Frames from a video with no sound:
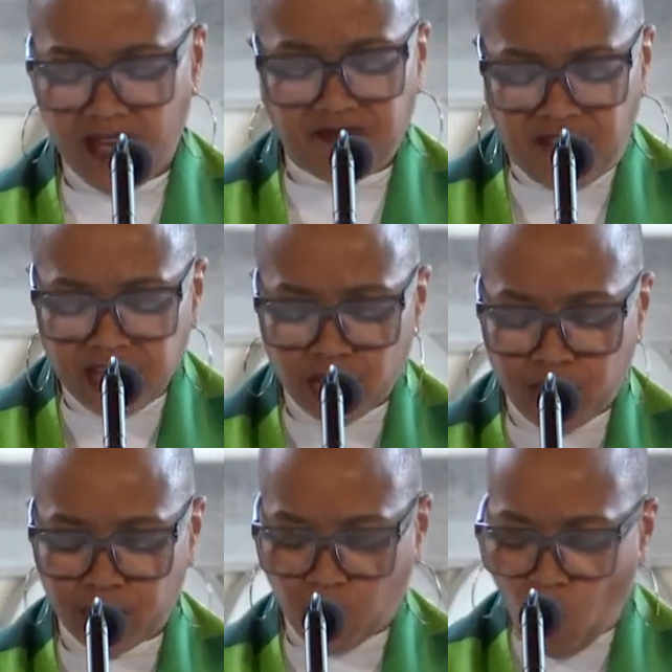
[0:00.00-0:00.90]

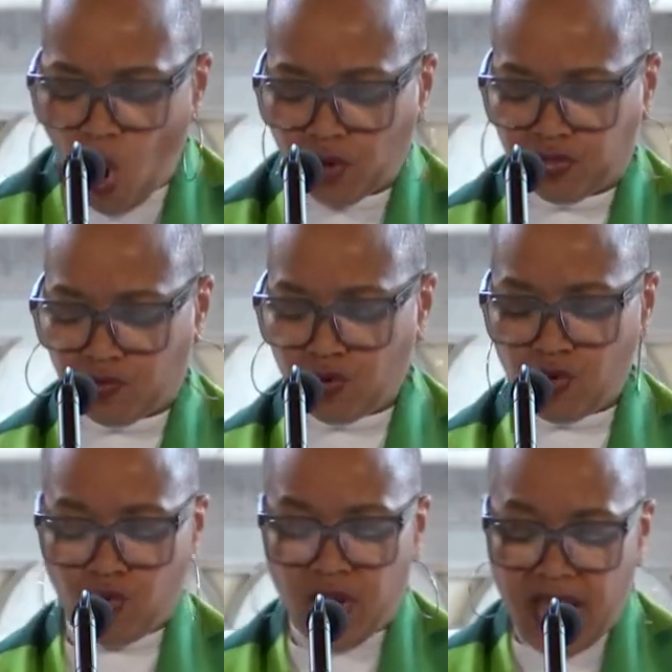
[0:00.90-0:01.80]
Visitors walk
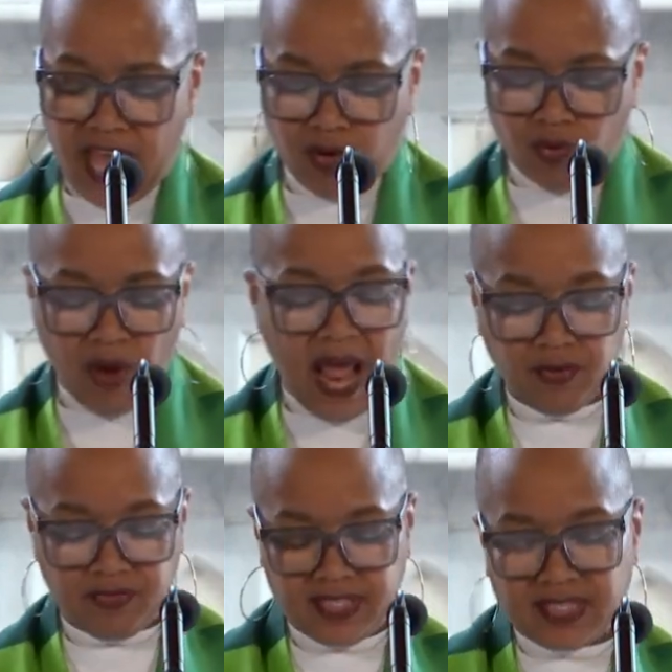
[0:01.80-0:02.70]
through and
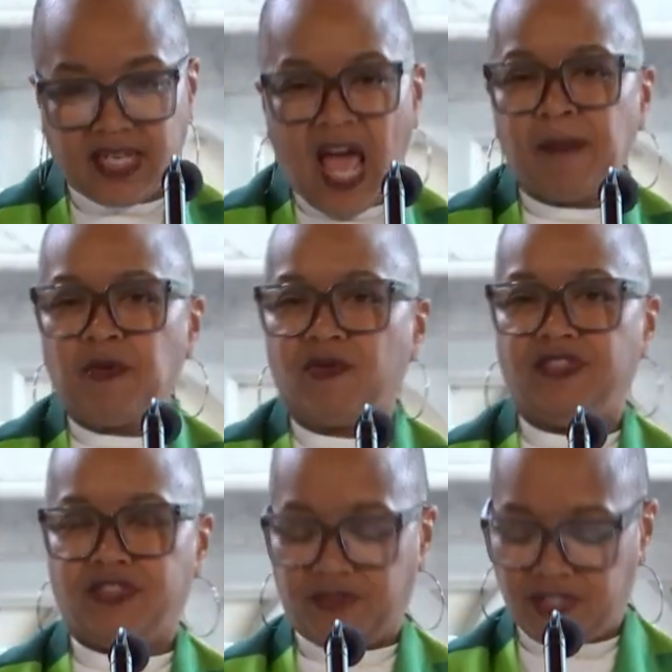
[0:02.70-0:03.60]
around this
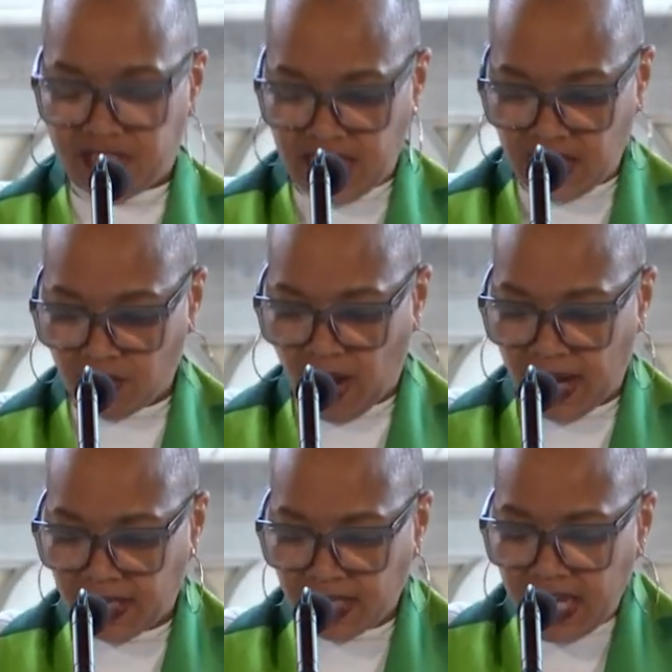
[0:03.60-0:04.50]
labyrinth of steel,
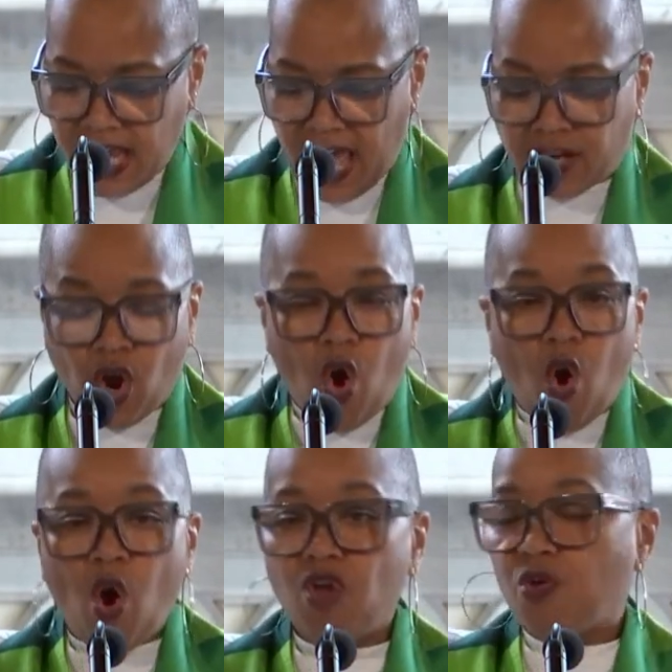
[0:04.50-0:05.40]
right? And
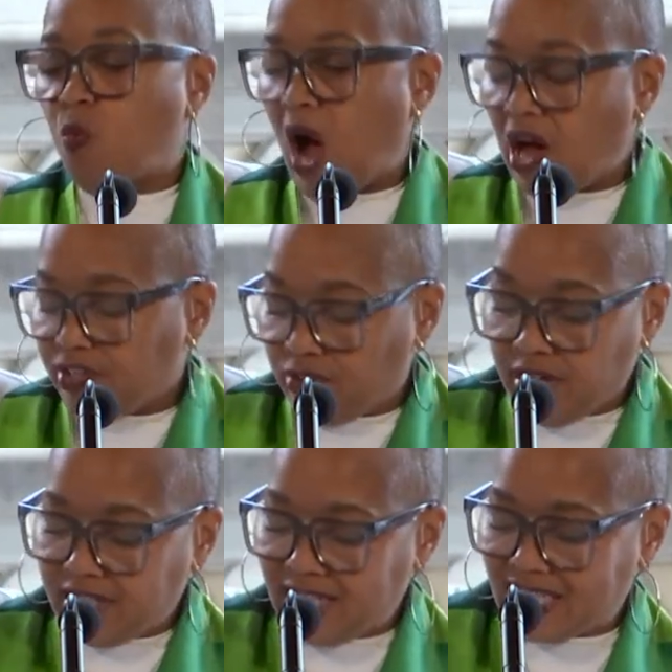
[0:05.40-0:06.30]
all the while you're
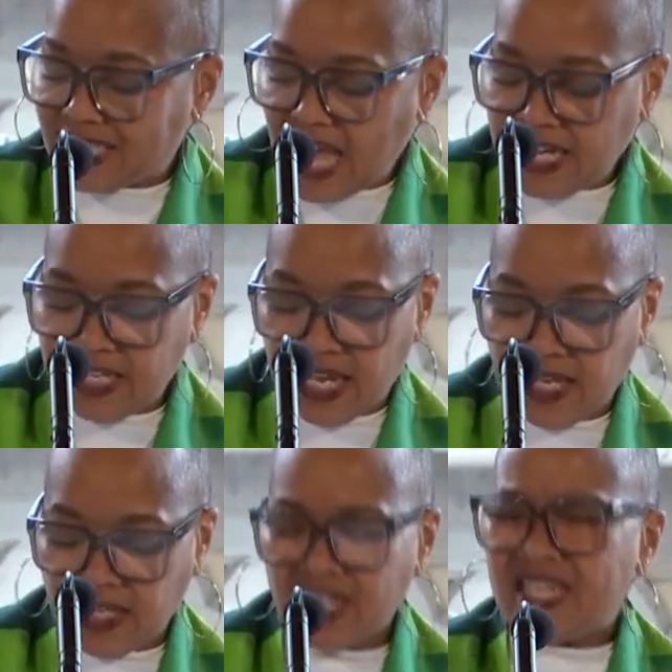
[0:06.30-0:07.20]

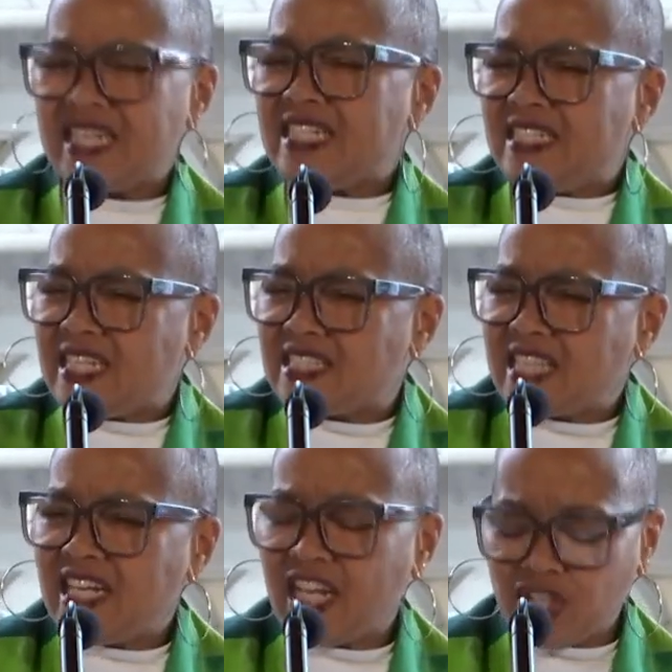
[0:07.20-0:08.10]
descending
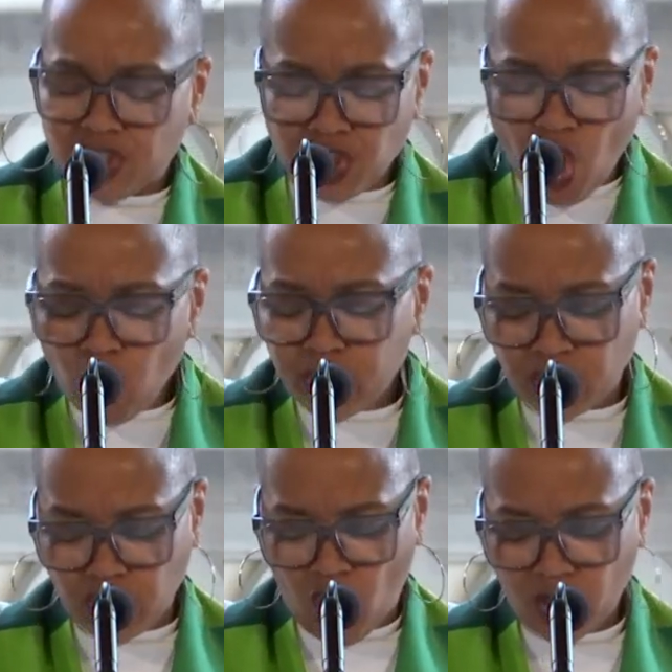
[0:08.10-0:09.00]
so
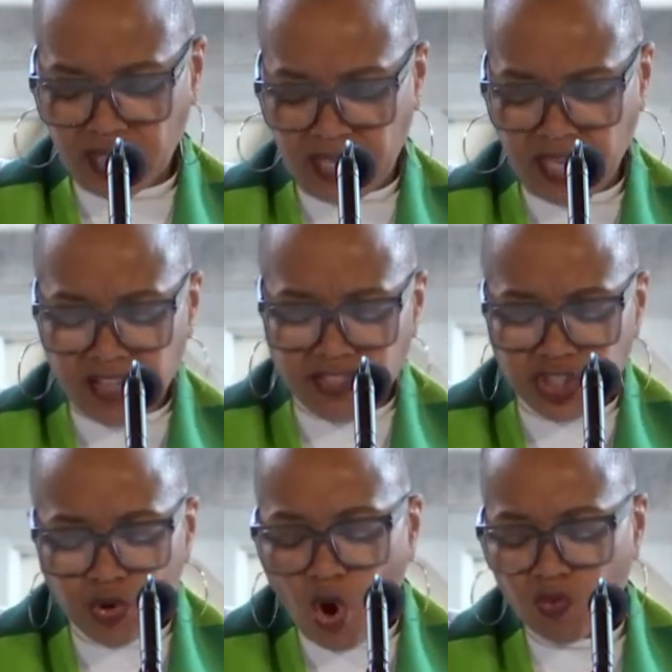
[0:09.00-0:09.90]
slowly
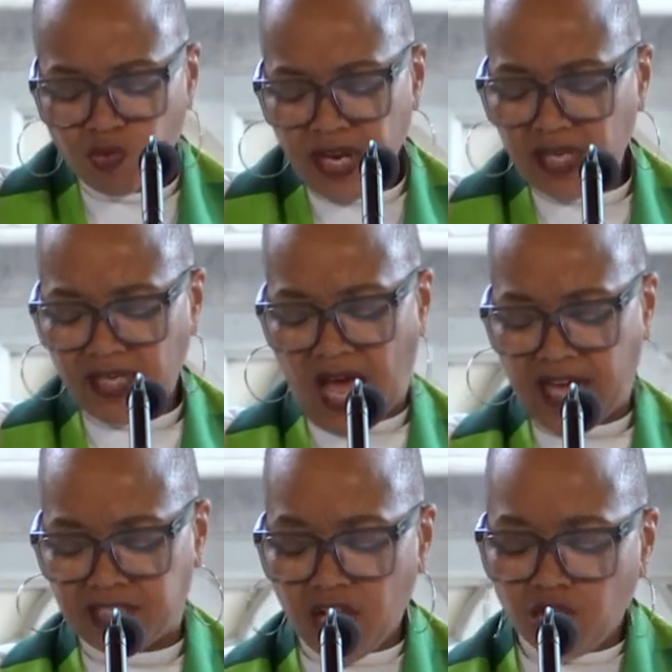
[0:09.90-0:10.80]
that you don't
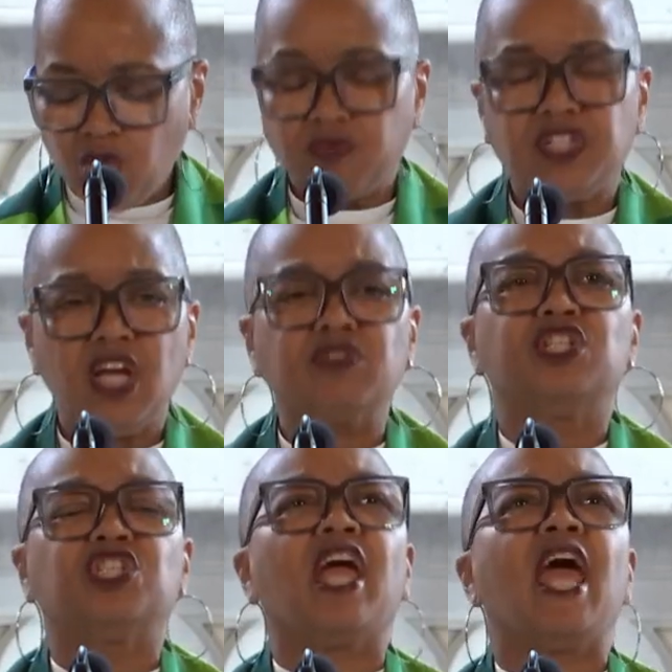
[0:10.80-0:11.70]
realize you've
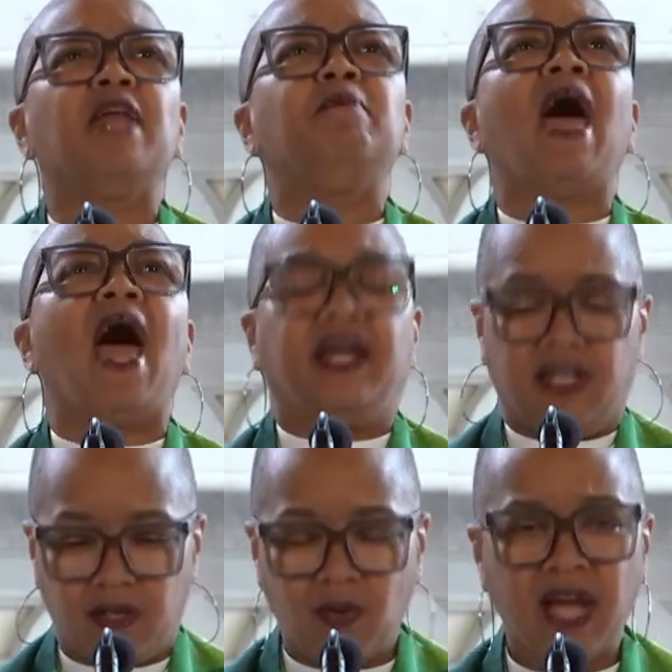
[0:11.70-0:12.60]
tilted your head back,
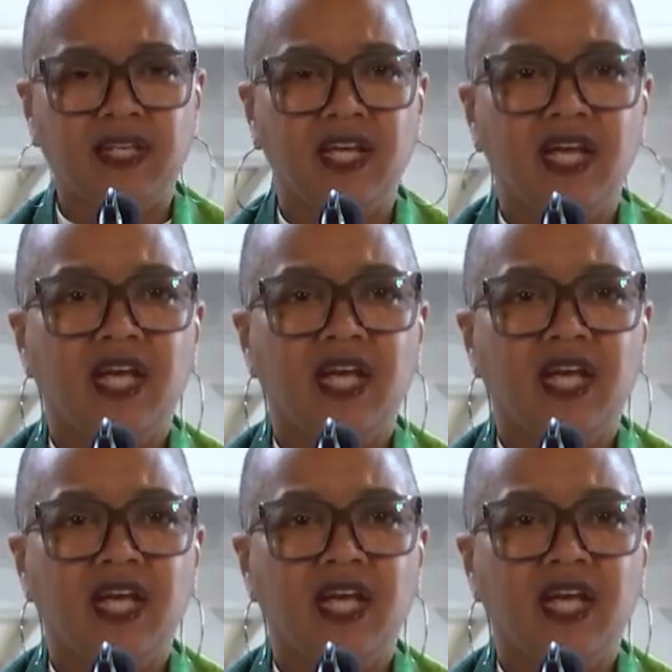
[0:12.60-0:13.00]
right?